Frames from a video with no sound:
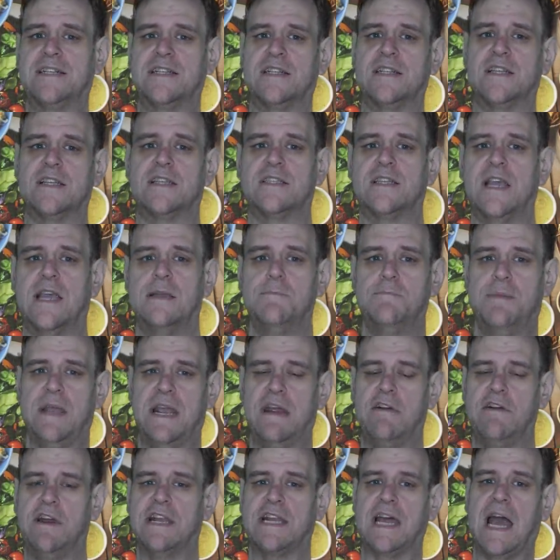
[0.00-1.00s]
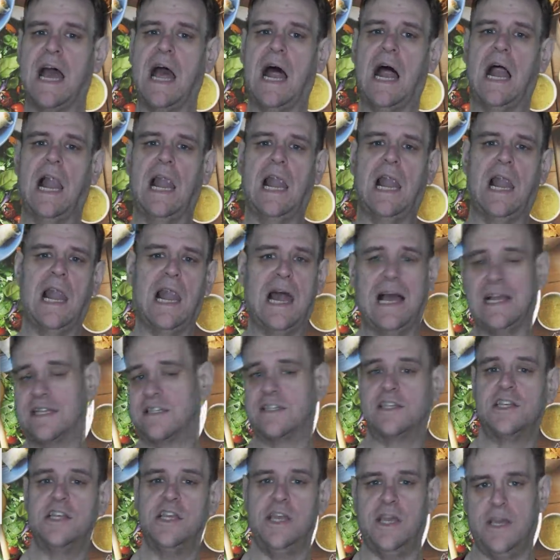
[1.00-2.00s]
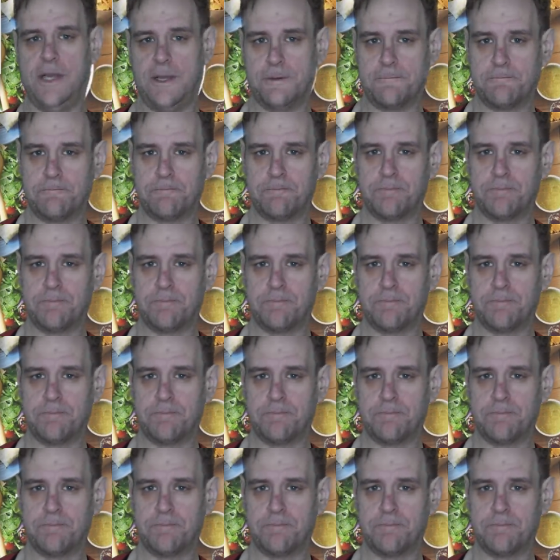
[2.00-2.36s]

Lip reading: to the same period last year,